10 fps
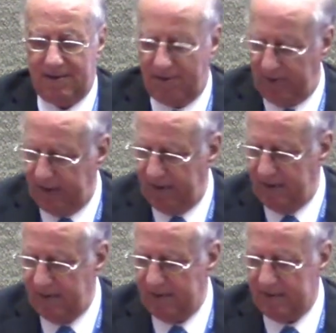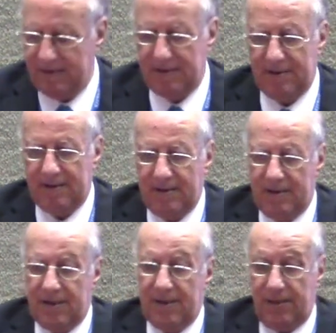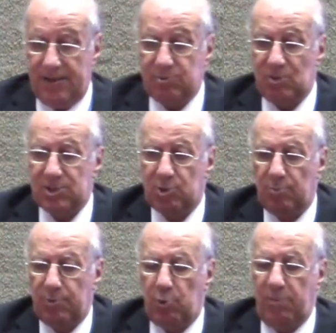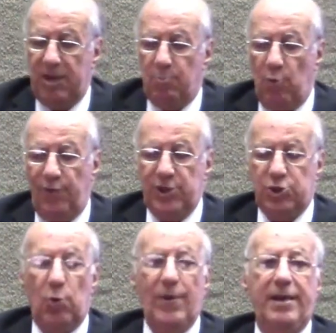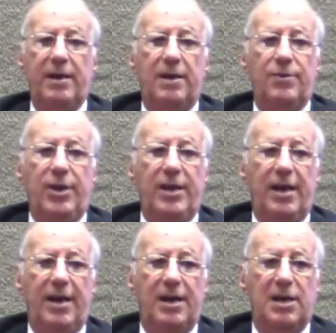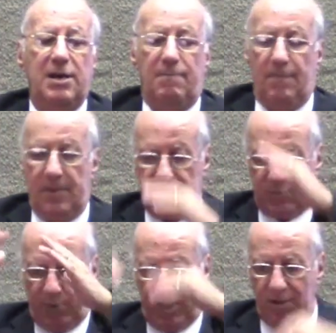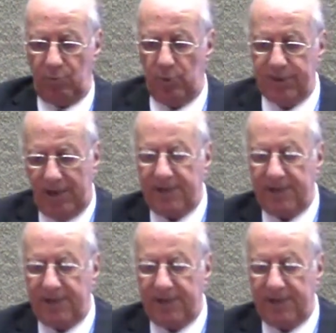Okay. This was to be a movie showing the sprinkler water.